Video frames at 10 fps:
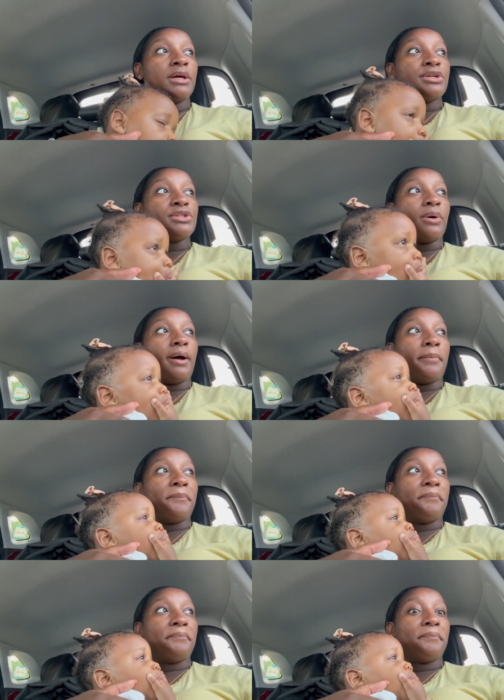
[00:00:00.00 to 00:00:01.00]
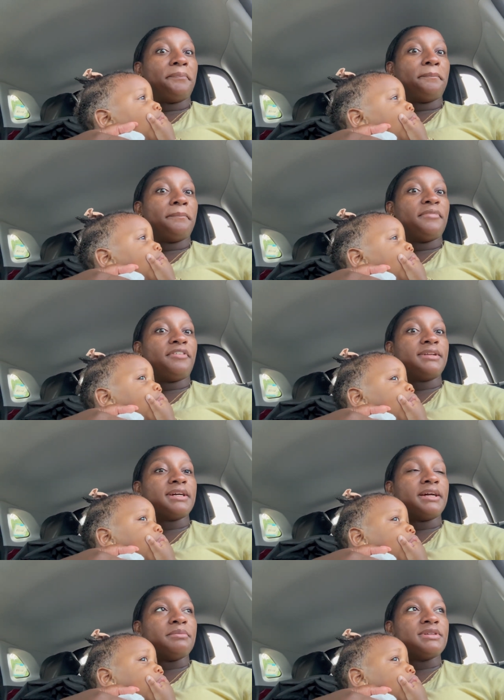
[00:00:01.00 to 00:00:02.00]
So fun
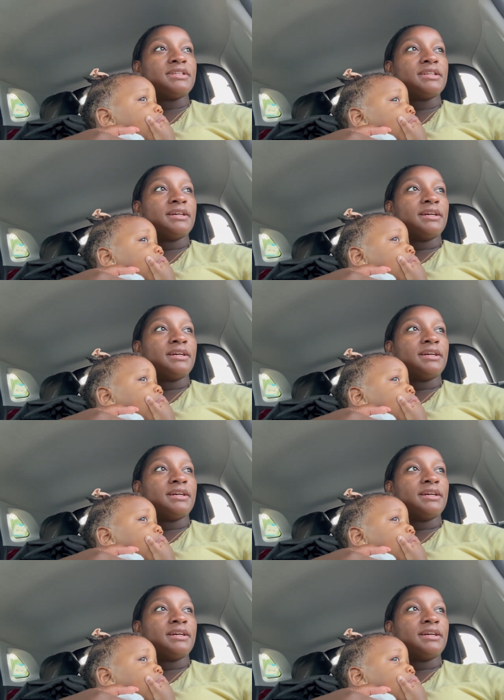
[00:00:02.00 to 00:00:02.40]
times.